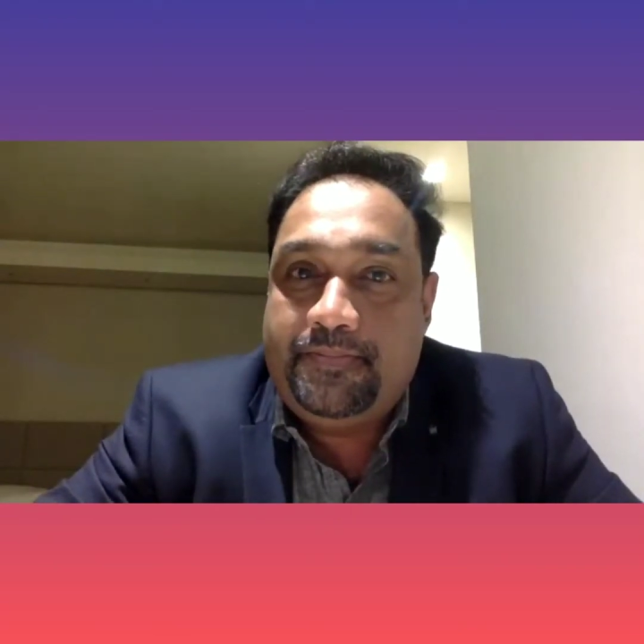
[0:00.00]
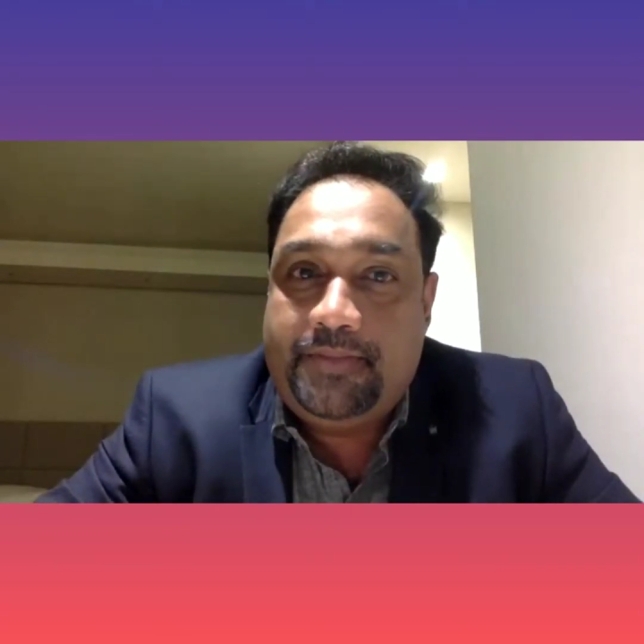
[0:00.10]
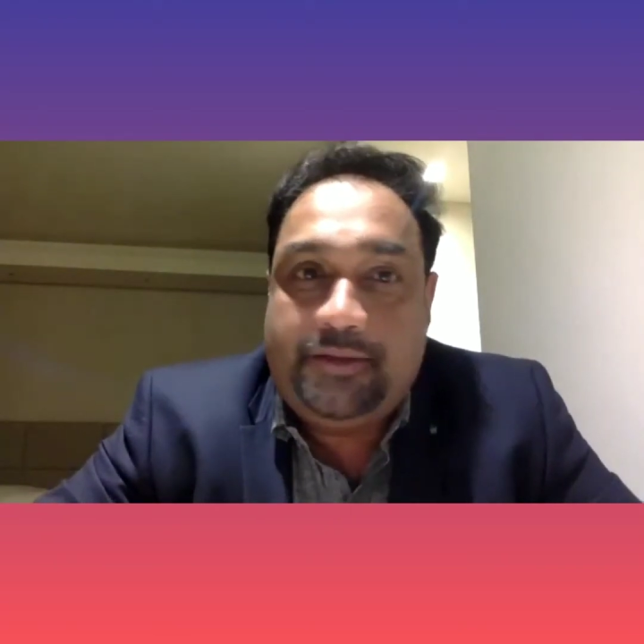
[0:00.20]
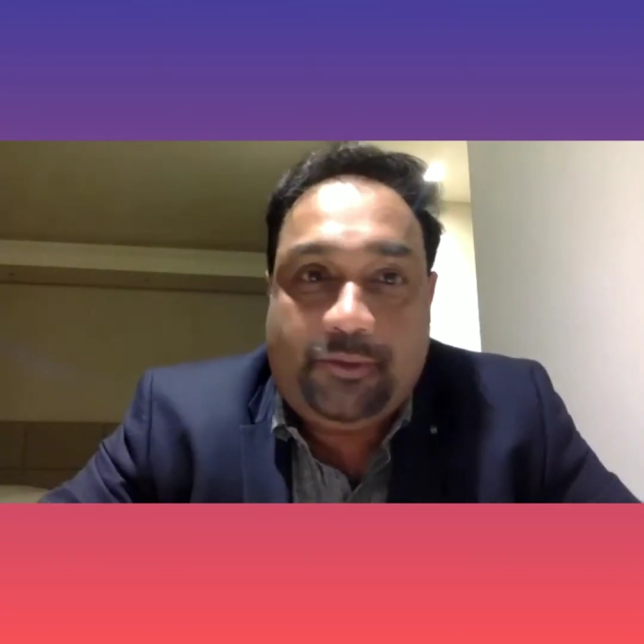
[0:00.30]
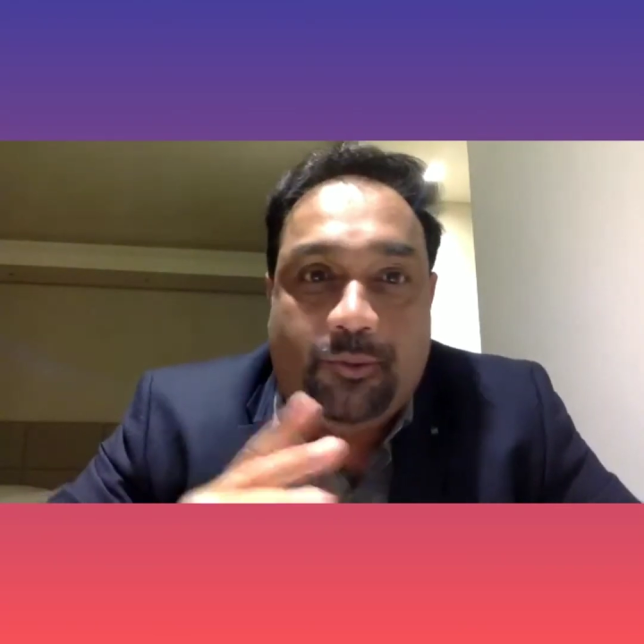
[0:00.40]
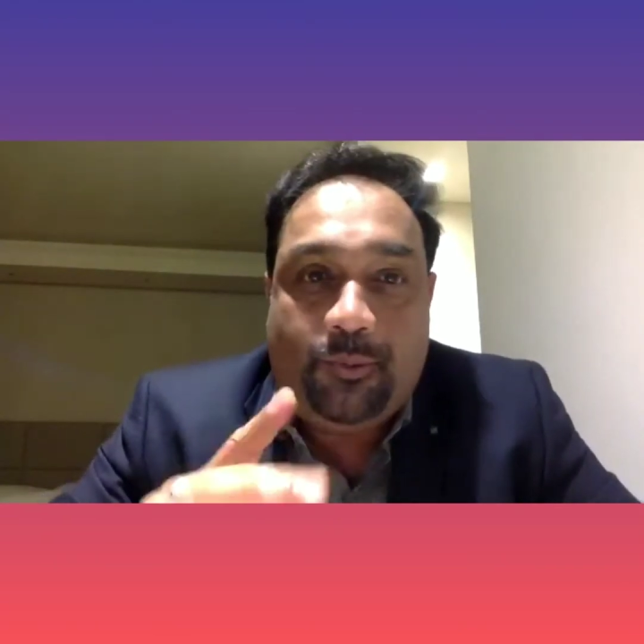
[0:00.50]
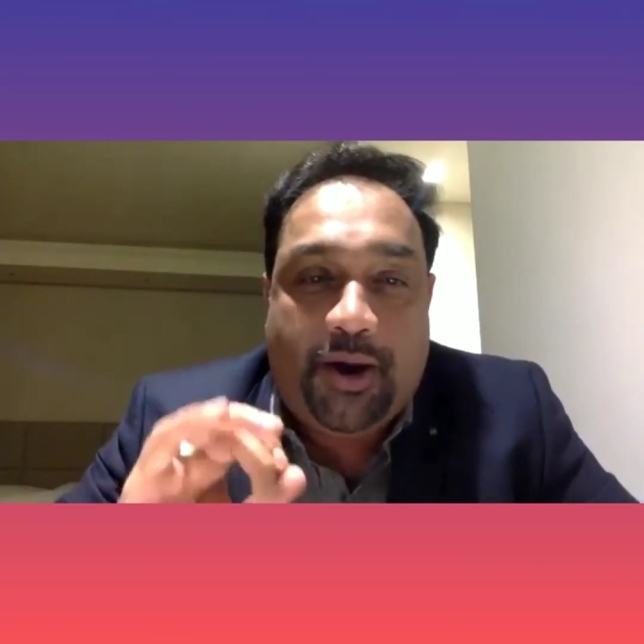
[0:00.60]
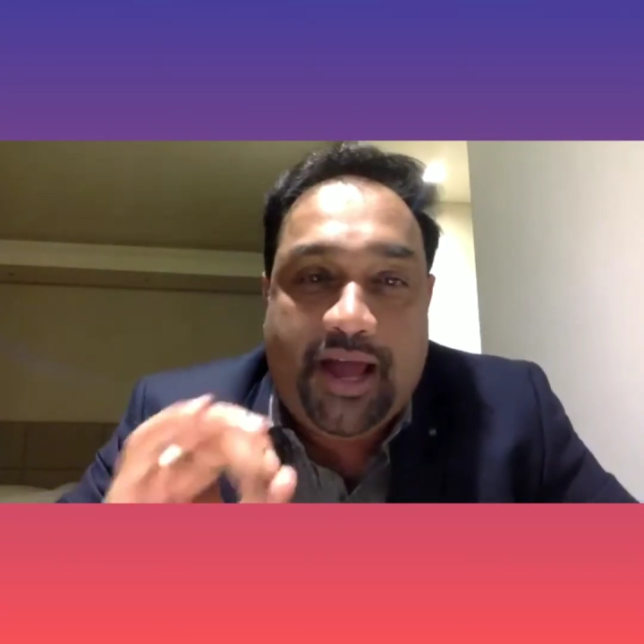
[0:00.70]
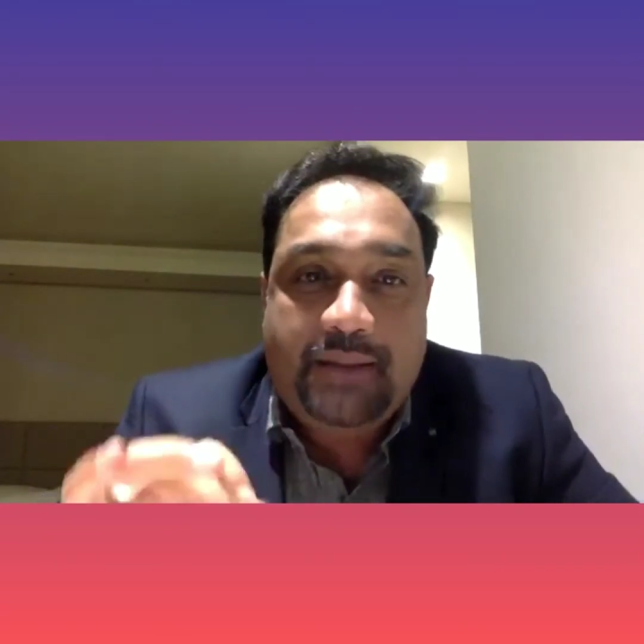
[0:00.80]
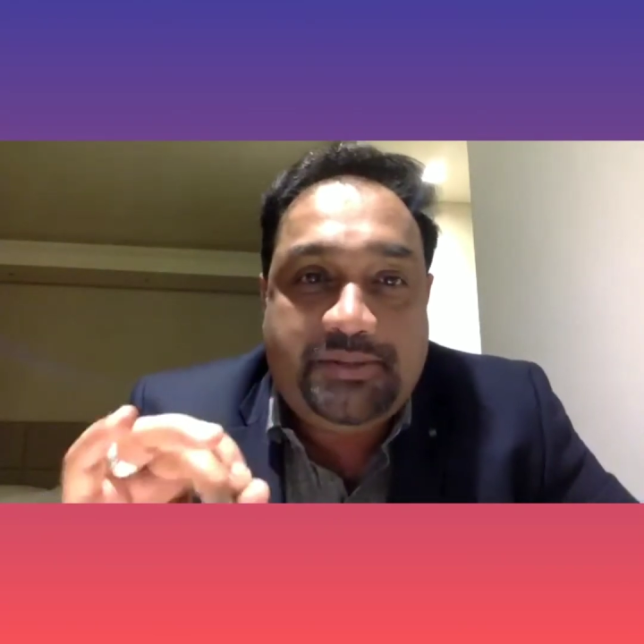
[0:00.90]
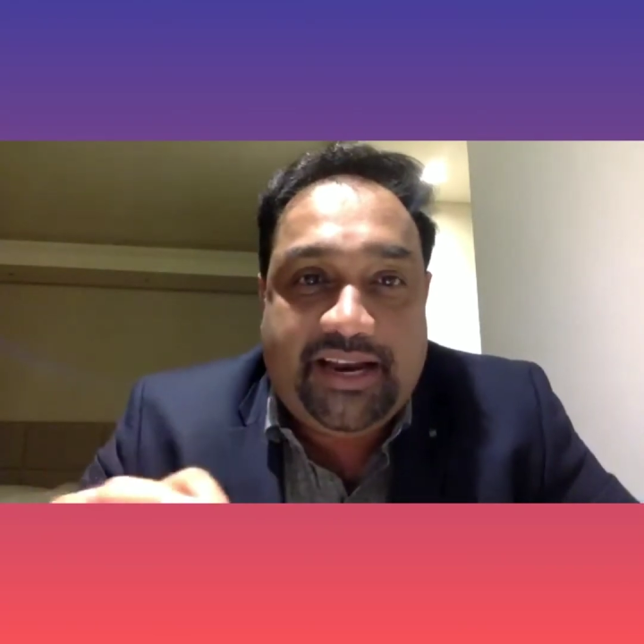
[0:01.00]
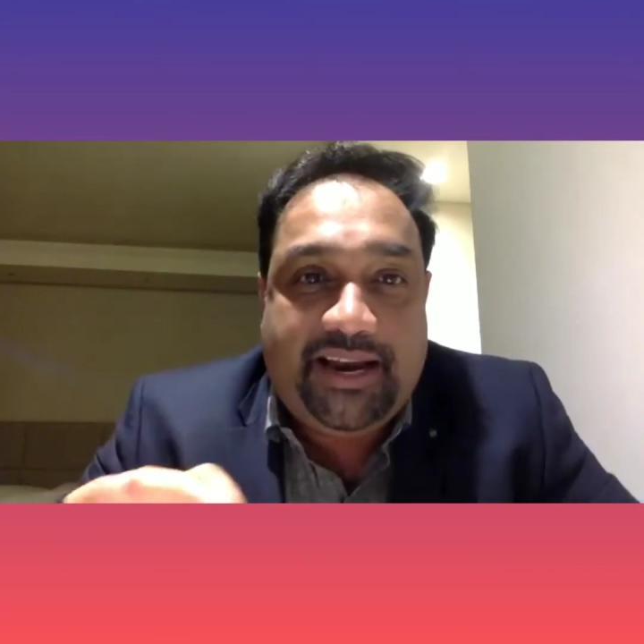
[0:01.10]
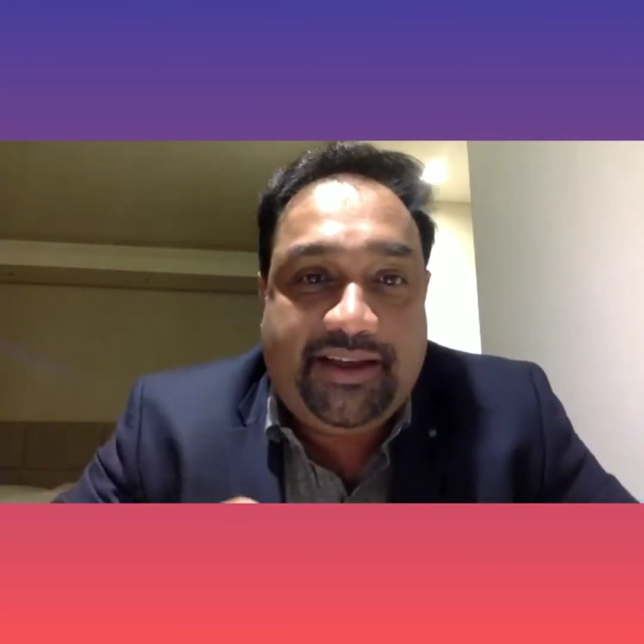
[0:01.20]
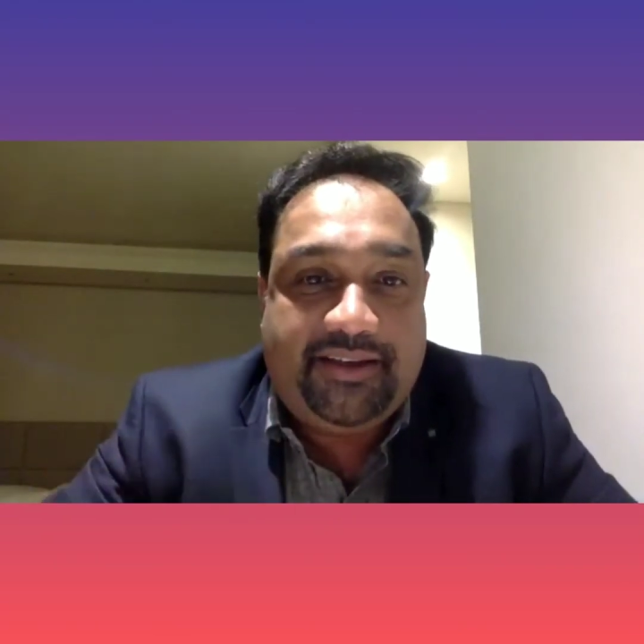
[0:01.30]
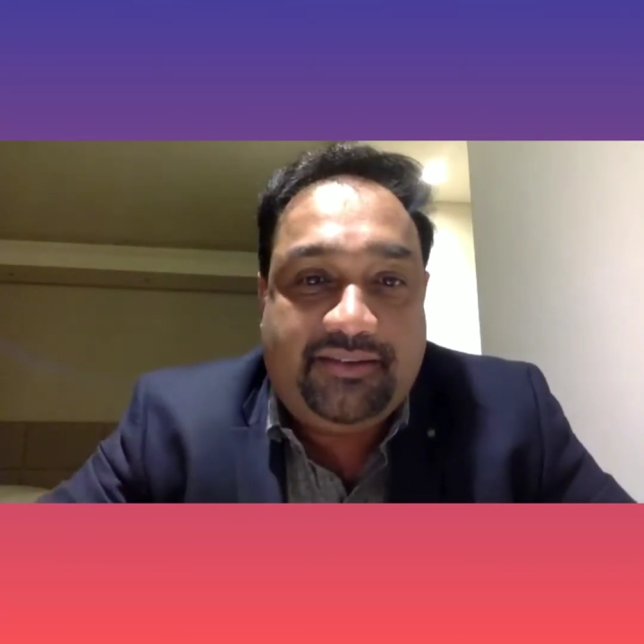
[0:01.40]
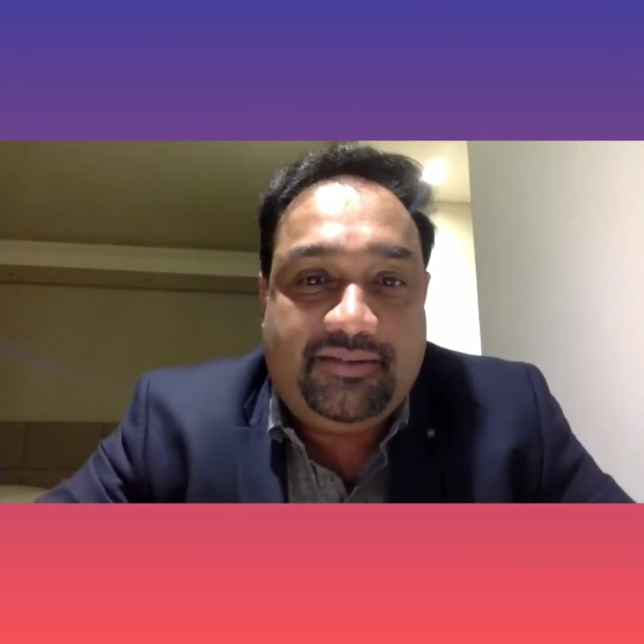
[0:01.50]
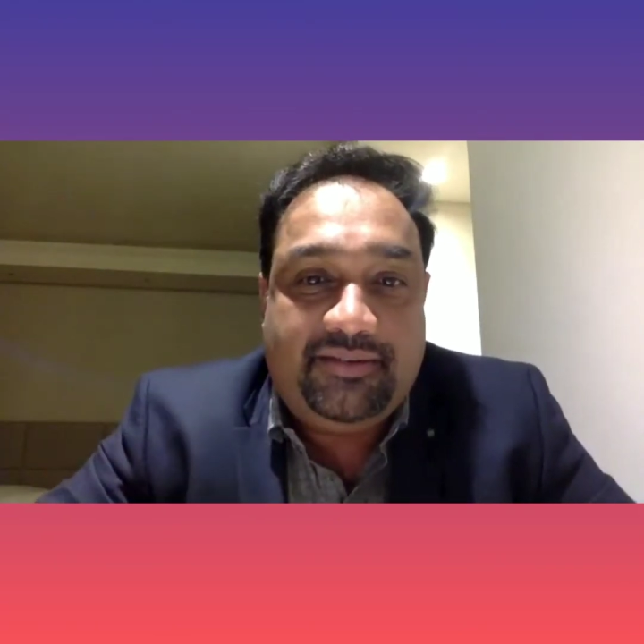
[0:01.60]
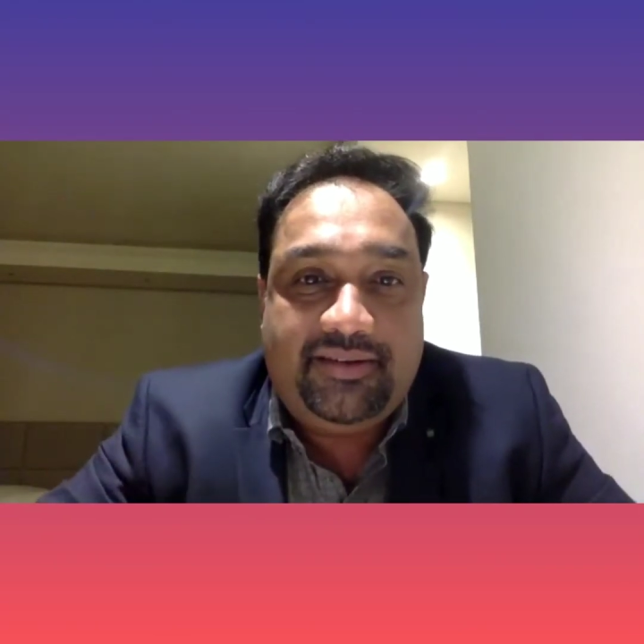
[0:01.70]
So what I'm telling is,